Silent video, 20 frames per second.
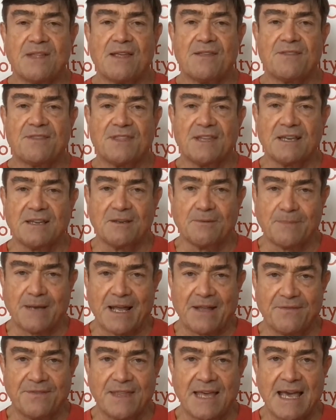Think
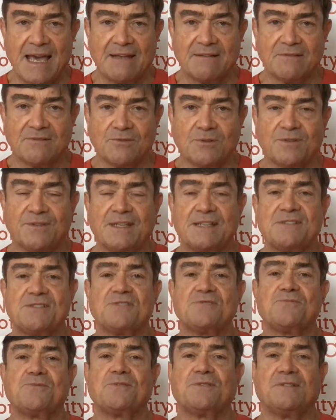about that. Well, this
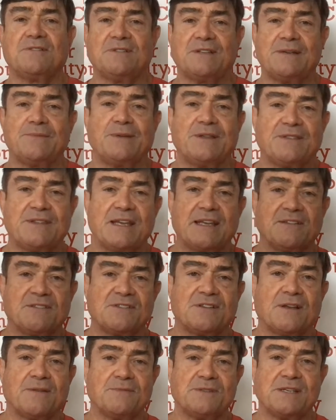is where the limit thing
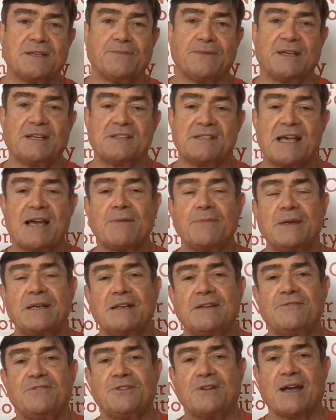comes in, because how
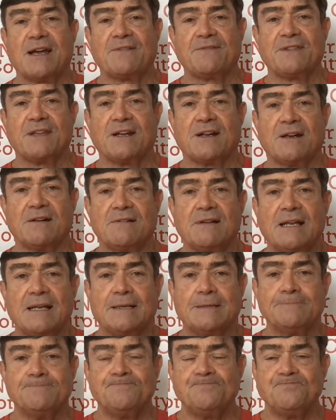many of you out there,
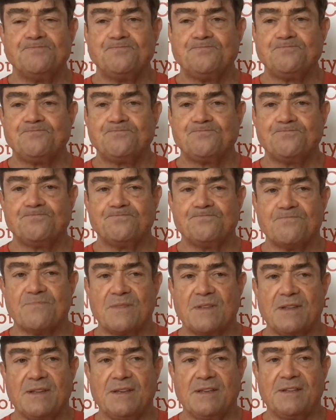
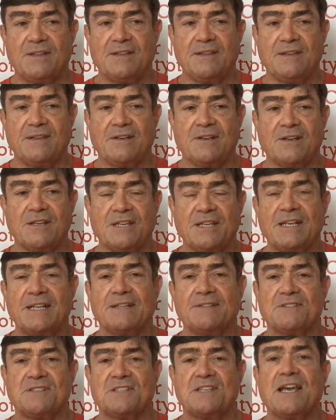you
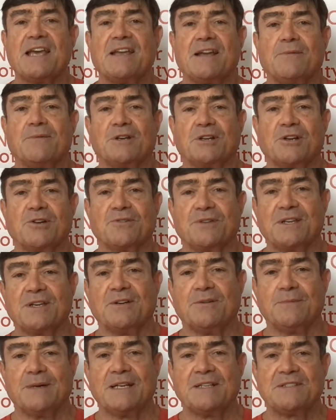didn't say I'm going to go
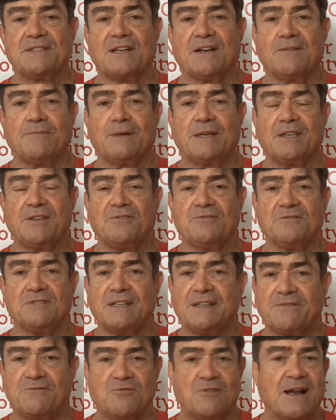kill myself, but you
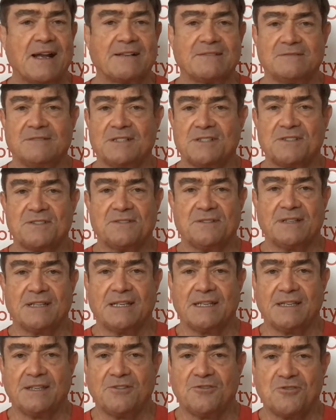lived
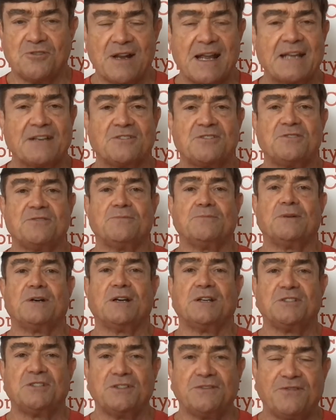recklessly, you drank too
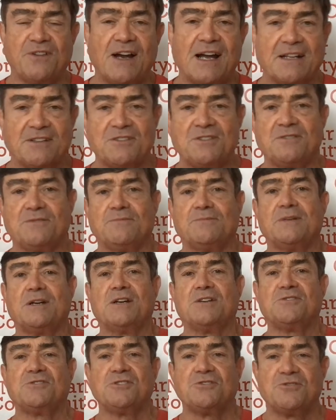much, you fought too
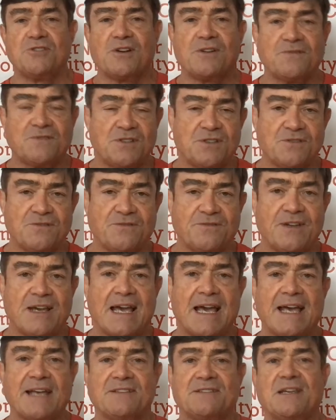much, you drove too
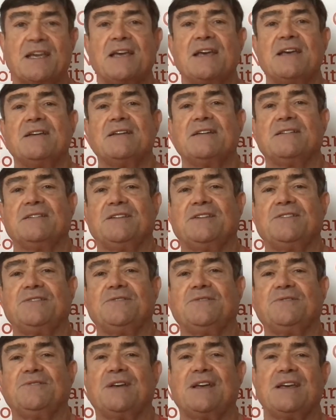fast,
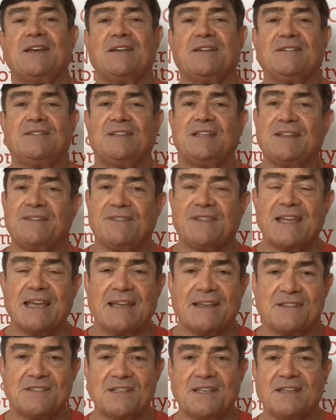you did
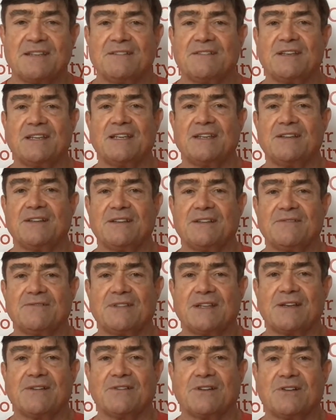things
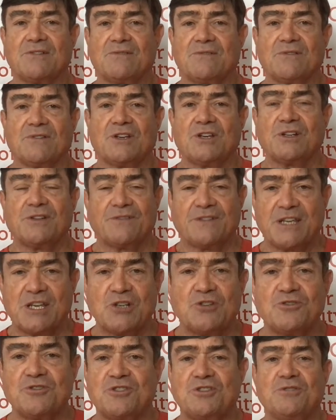that could have
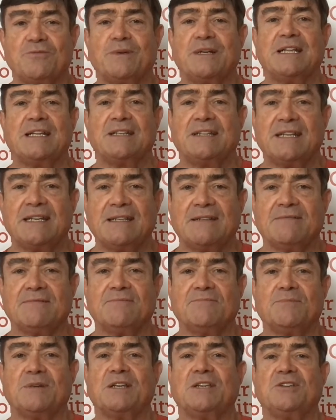killed you, but it
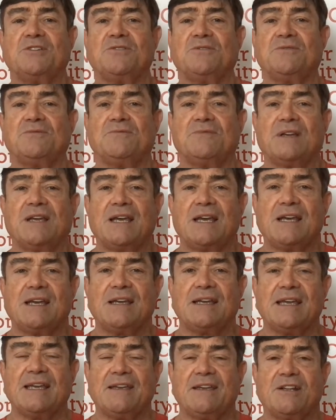didn't. But
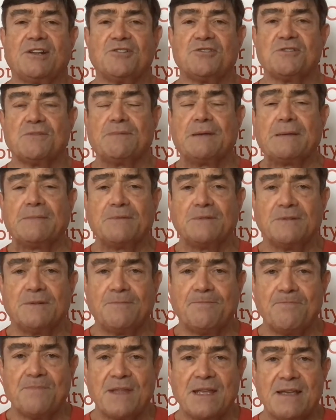so
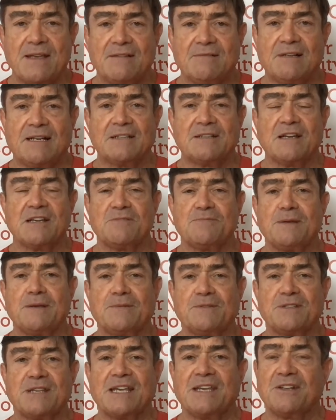people a lot of times
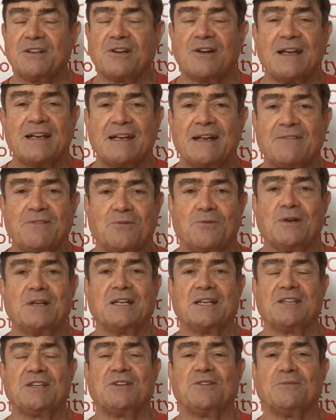people say, I never
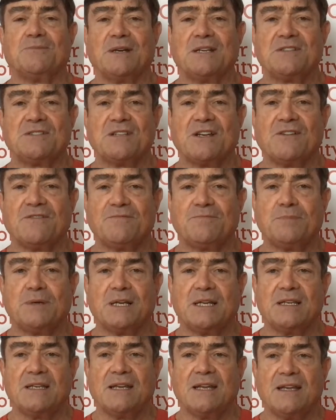wanted to kill myself,
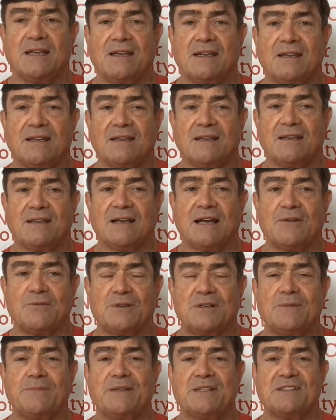but I
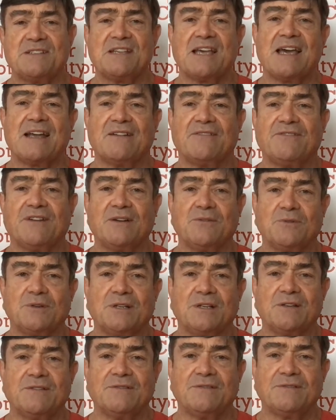wouldn't have been sad if I
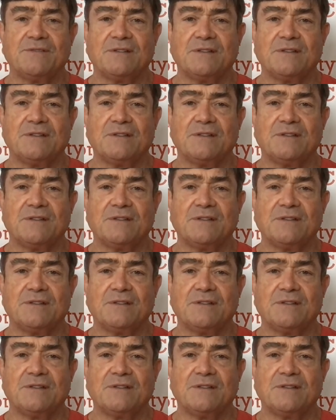would have.